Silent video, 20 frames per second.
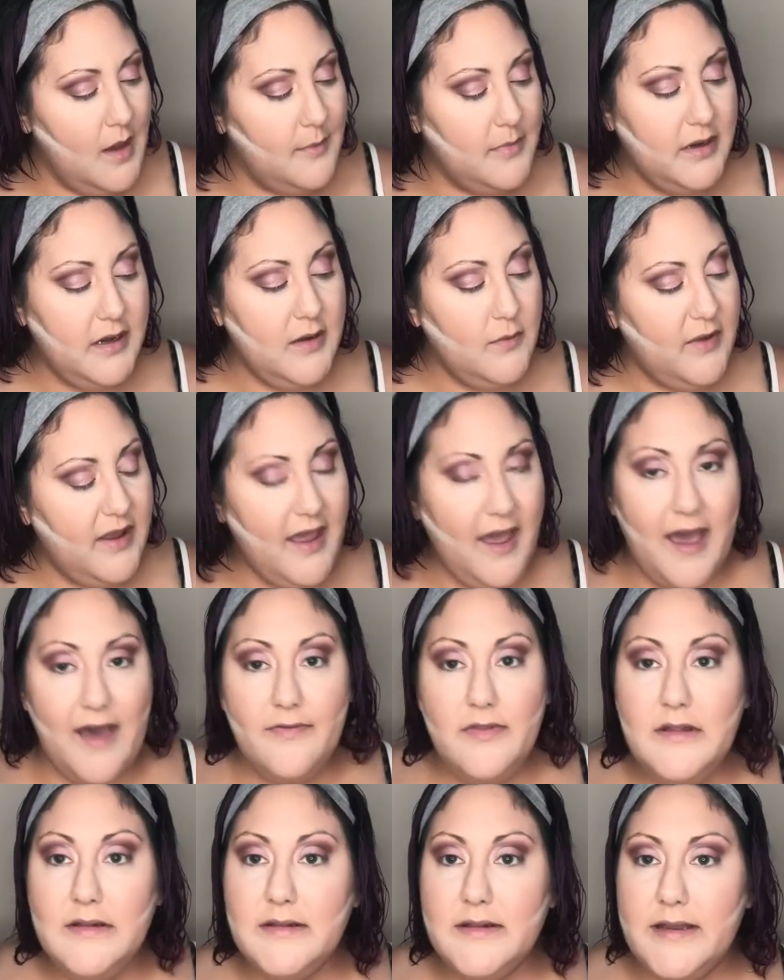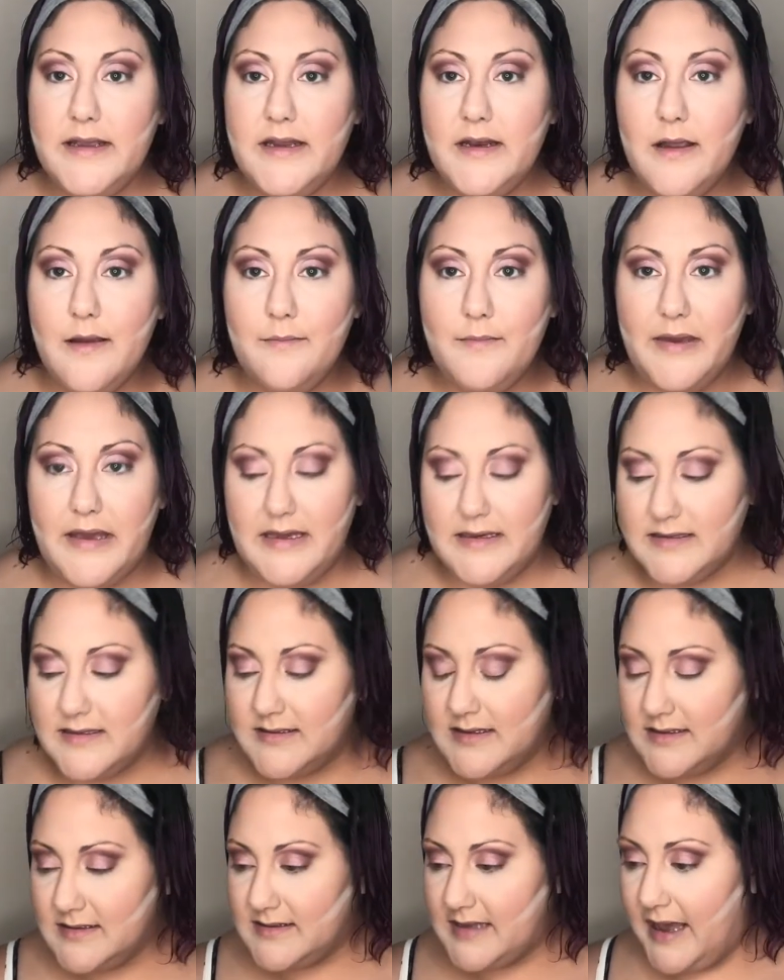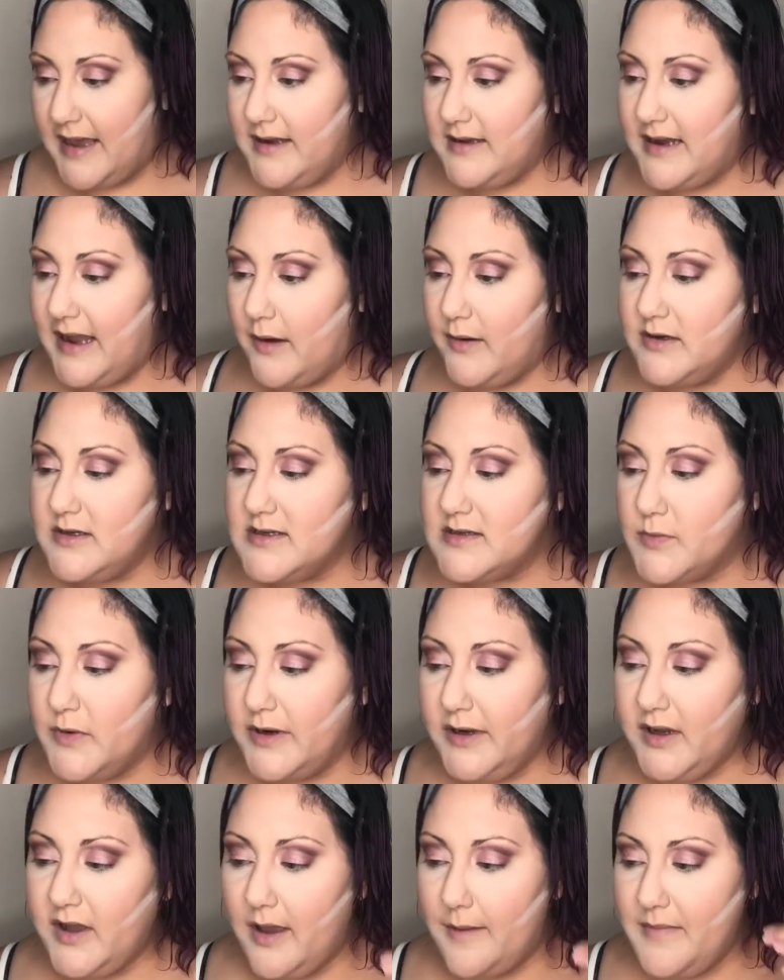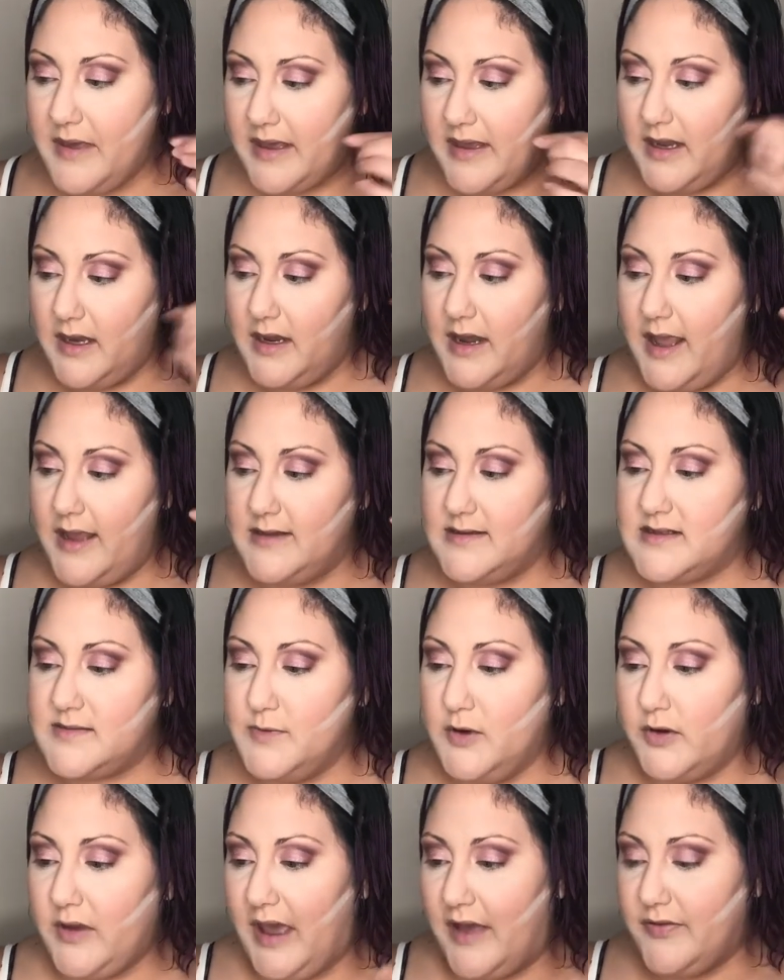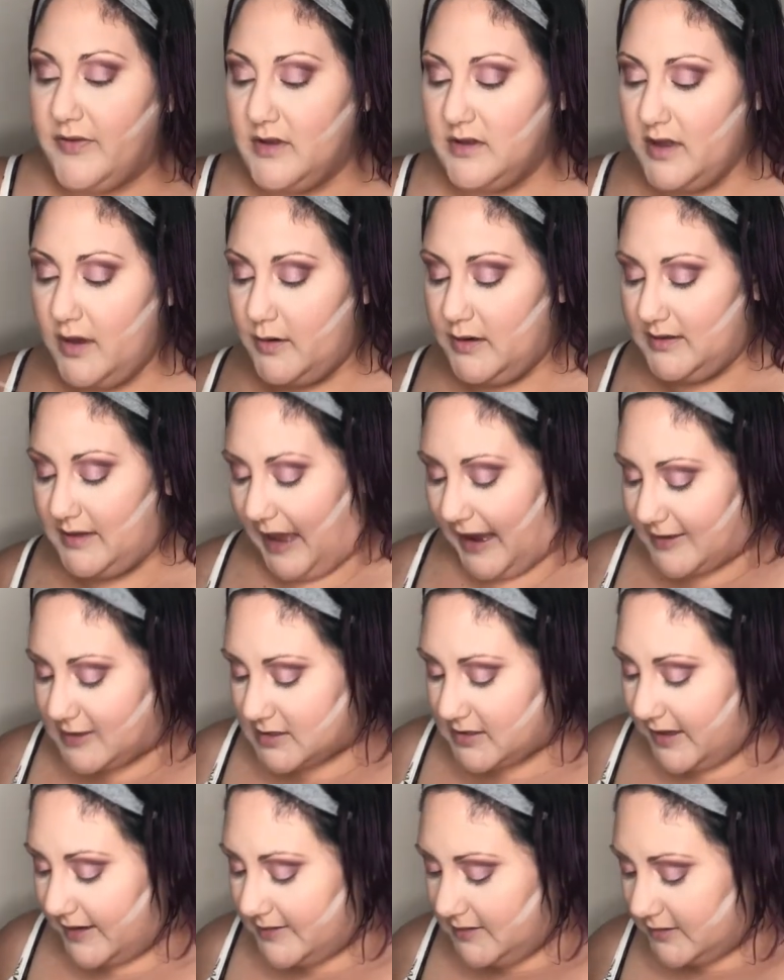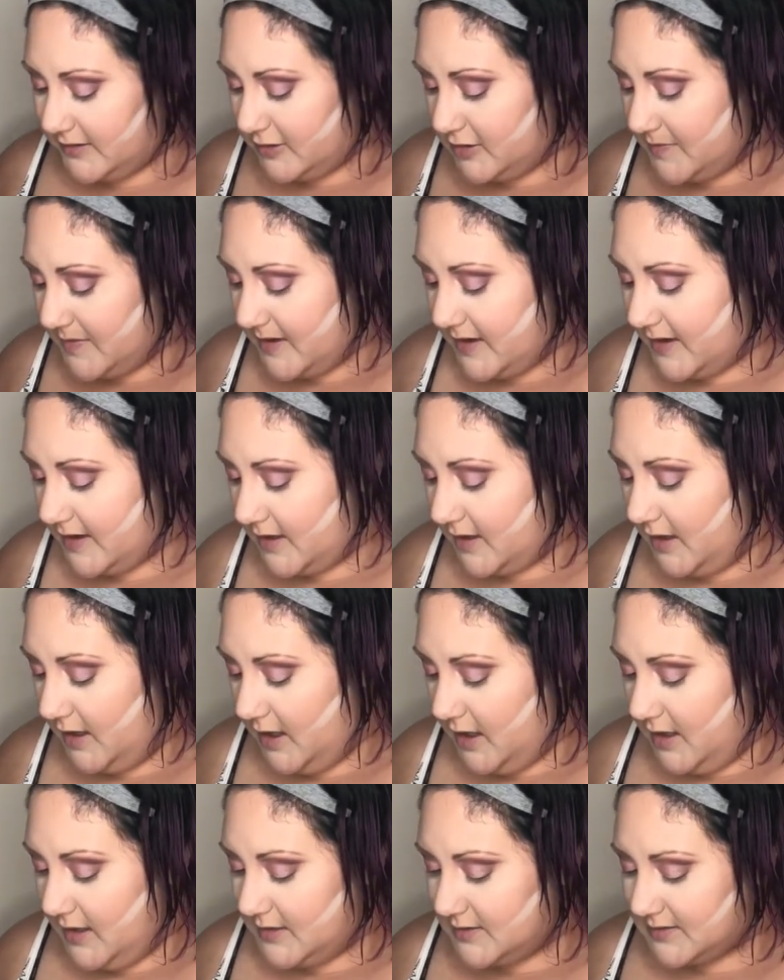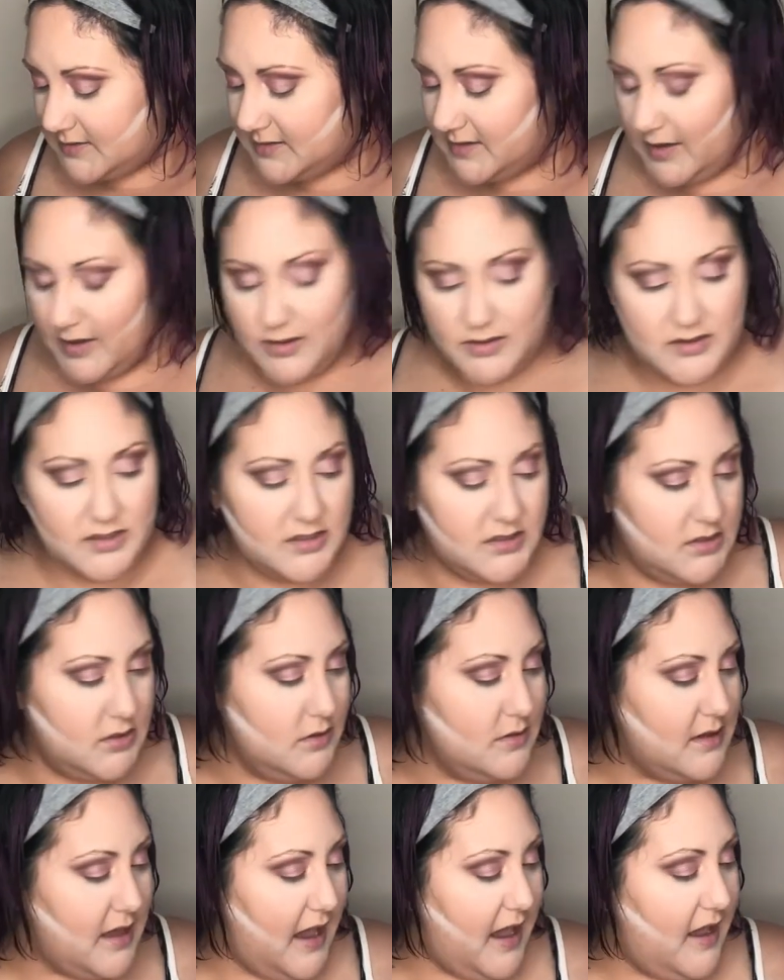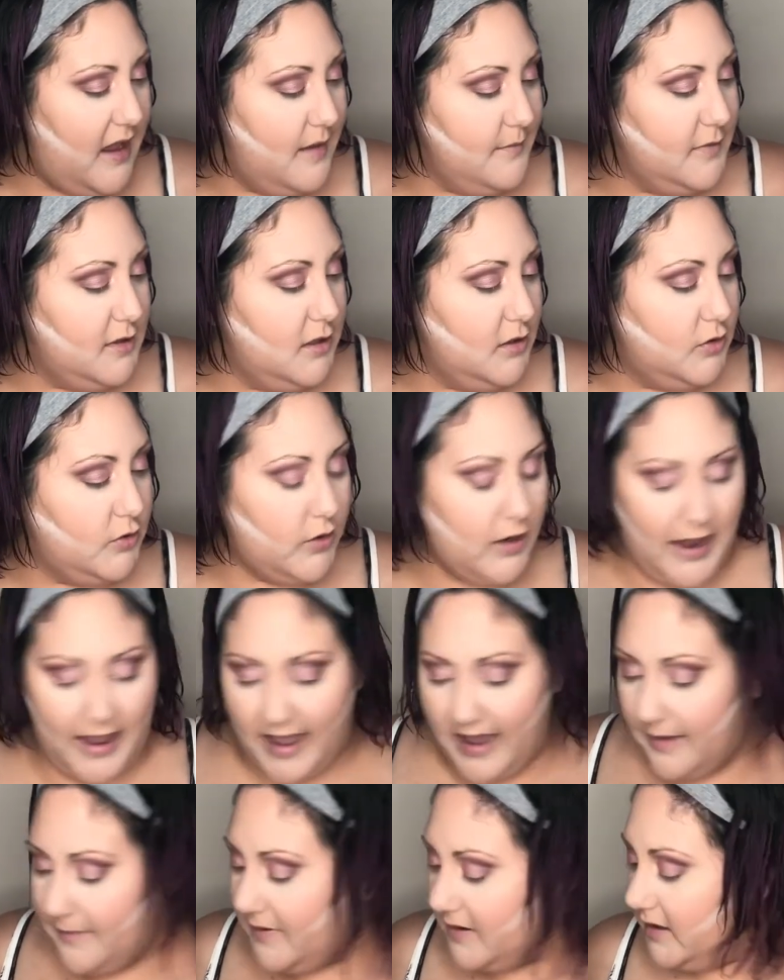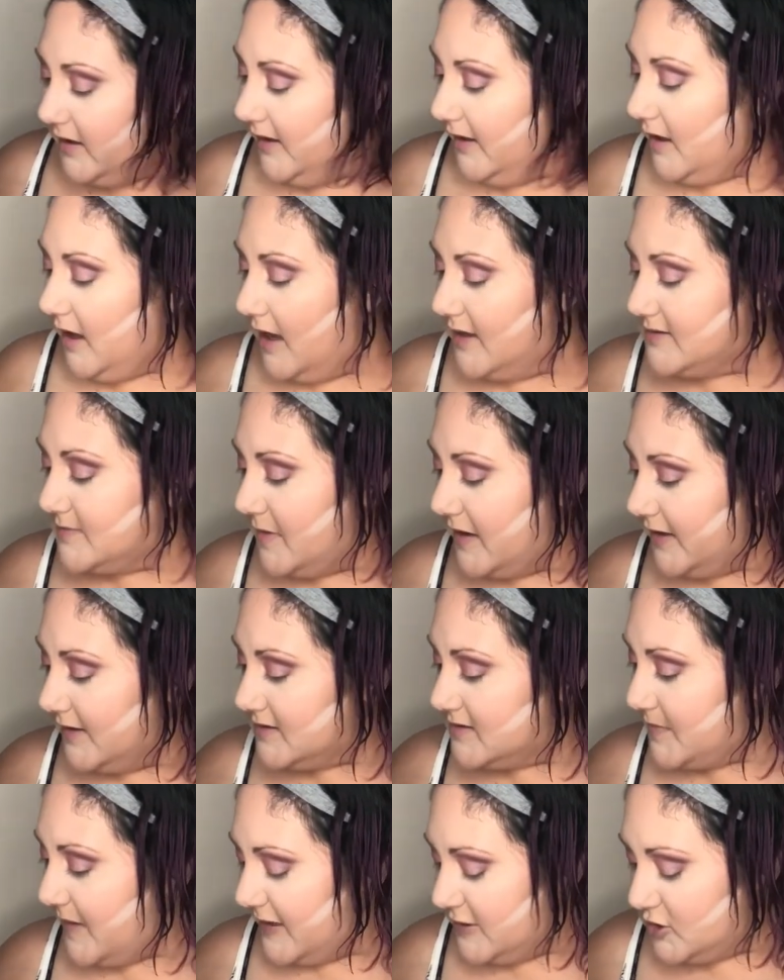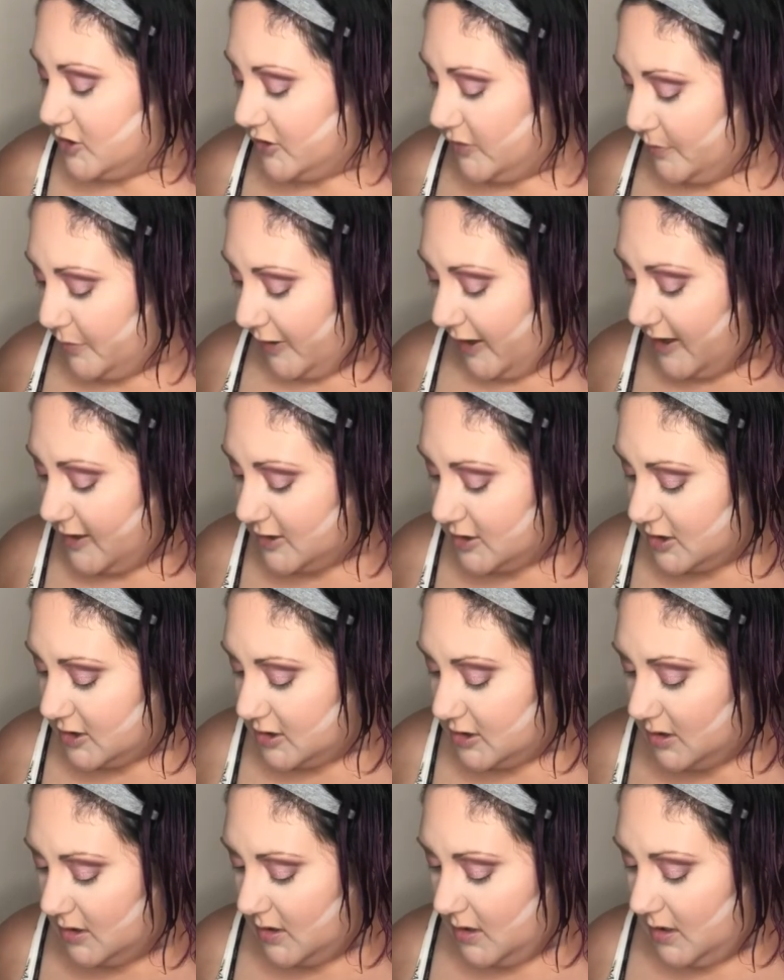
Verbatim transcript: But anyway, I have the lid base set. Now I just wanna come in and smoke out the lower lash line a little bit. So to do that, I'm gonna grab an IT Cosmetics pencil brush